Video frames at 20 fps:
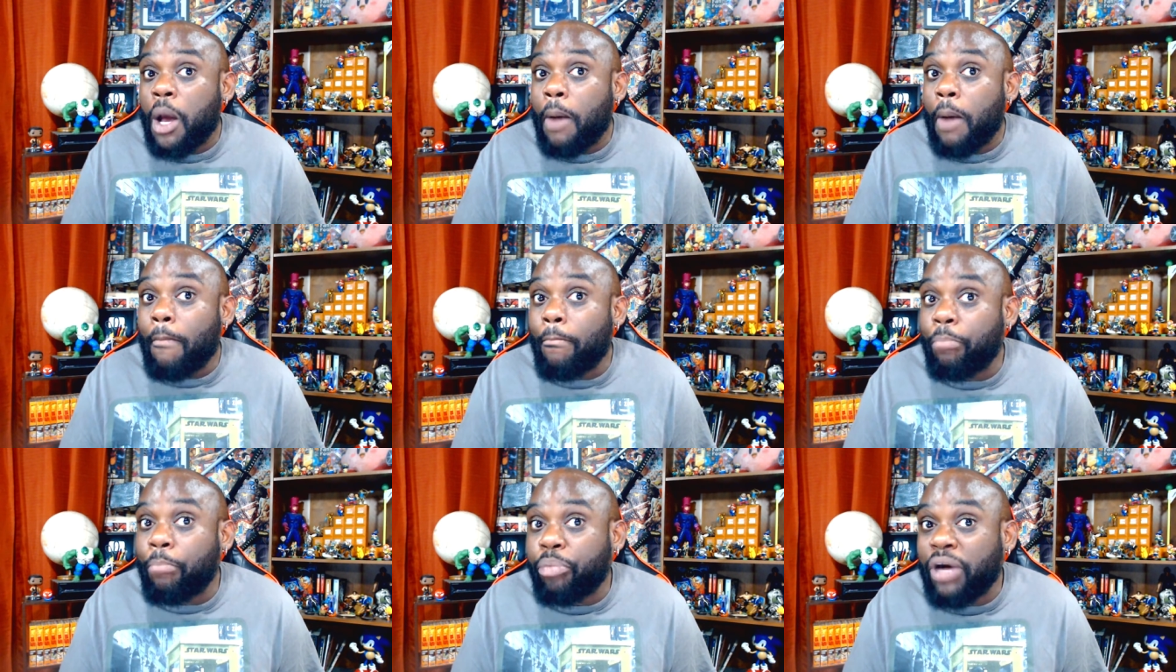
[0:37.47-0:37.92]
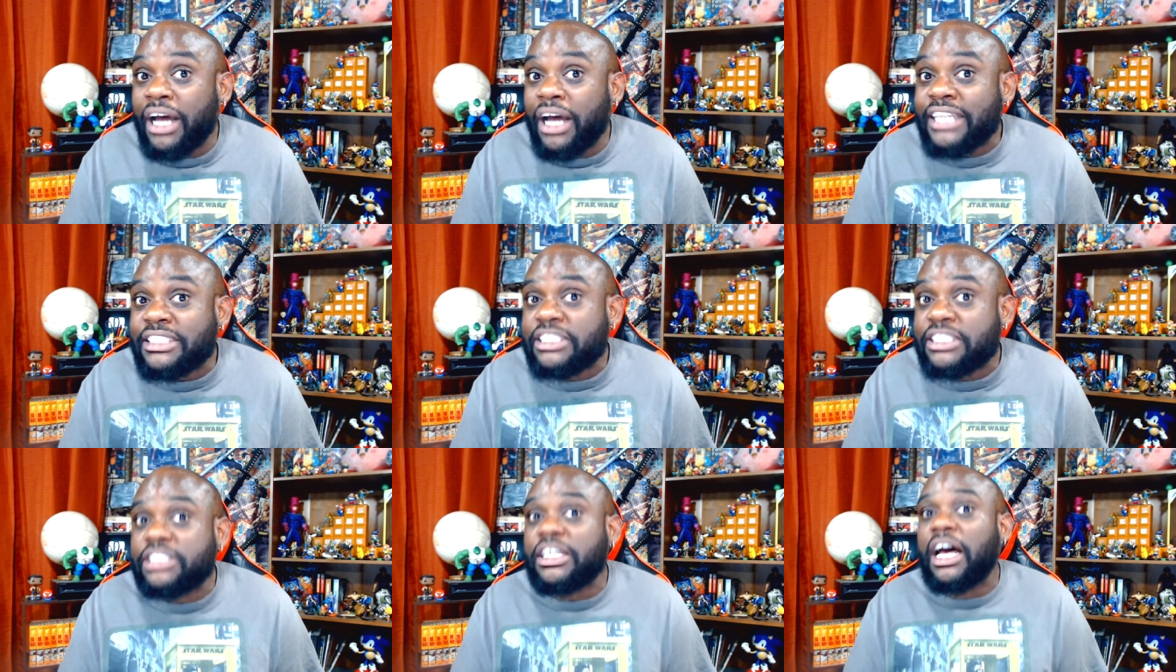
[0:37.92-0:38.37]

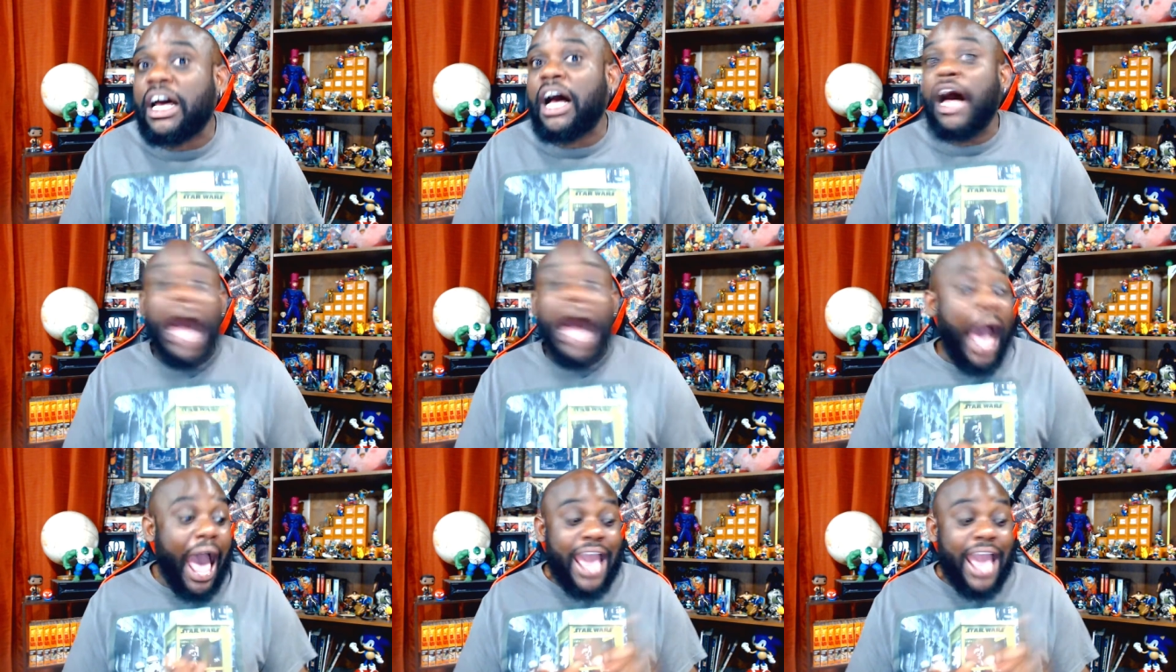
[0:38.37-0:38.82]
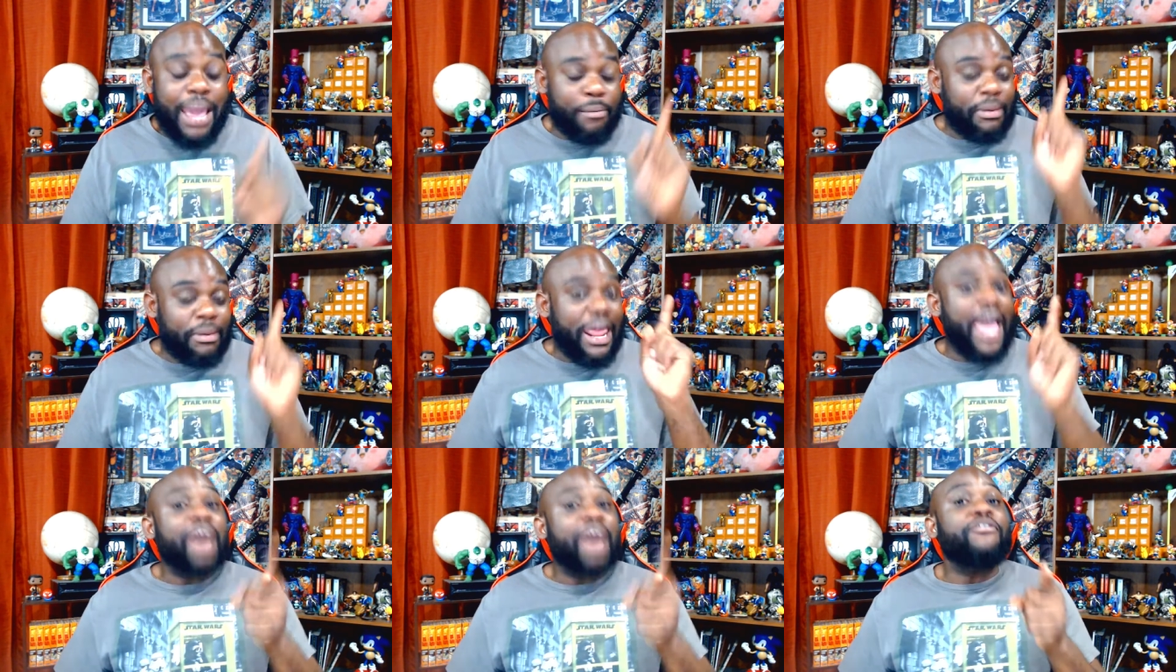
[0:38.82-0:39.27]
but uh, I have been
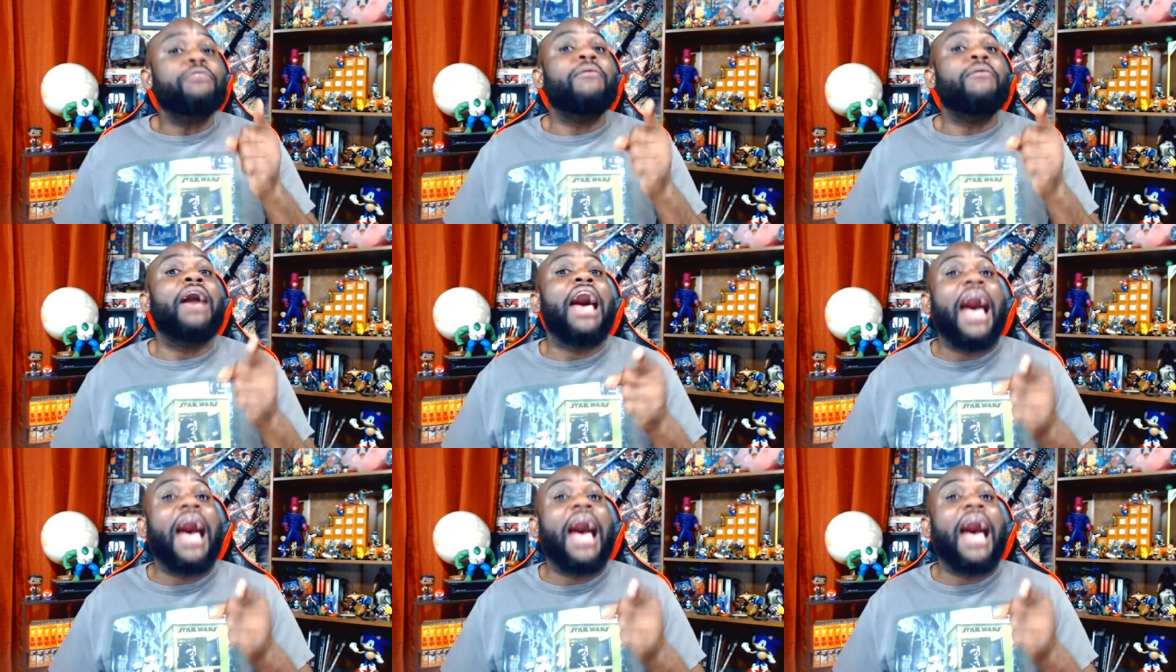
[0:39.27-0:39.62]
having my